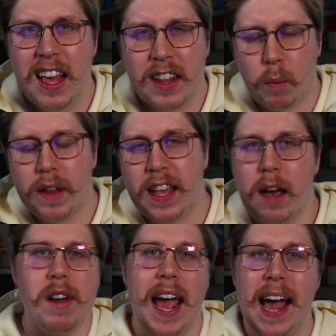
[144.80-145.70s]
the one thing I
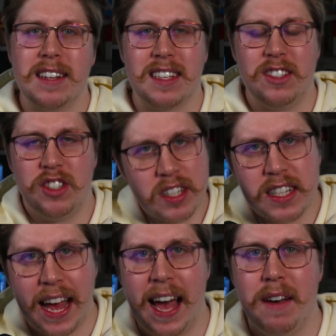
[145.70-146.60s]
would ask is just to
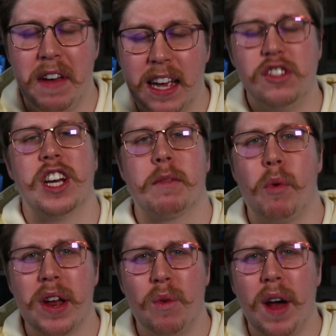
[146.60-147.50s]
have a
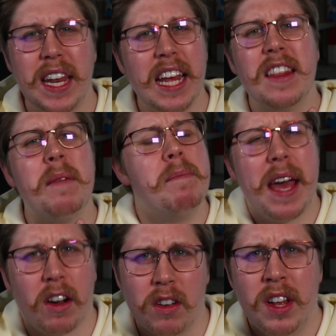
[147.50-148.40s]
checkpoint right in the
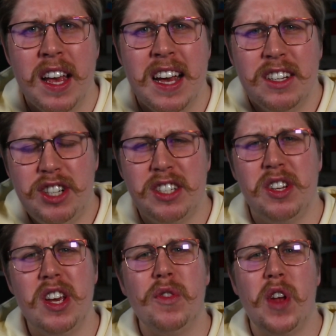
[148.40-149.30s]
middle, just so
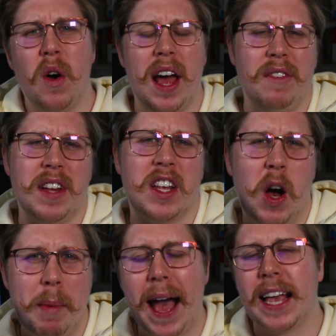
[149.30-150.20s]
you don't have to go
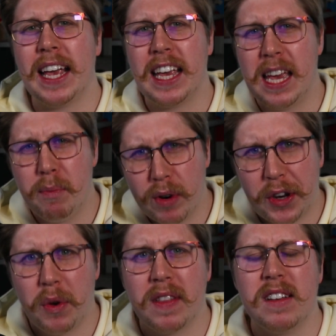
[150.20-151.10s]
back and keep
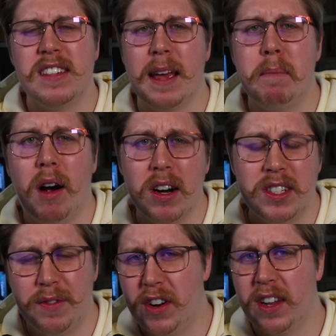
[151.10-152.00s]
redoing the same parts
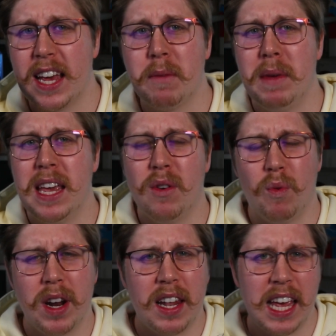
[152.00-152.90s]
if you're like me and
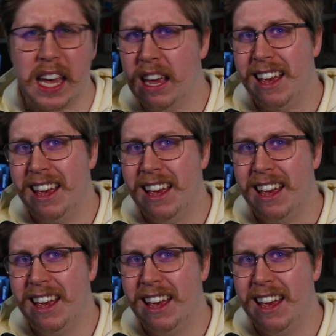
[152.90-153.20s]
really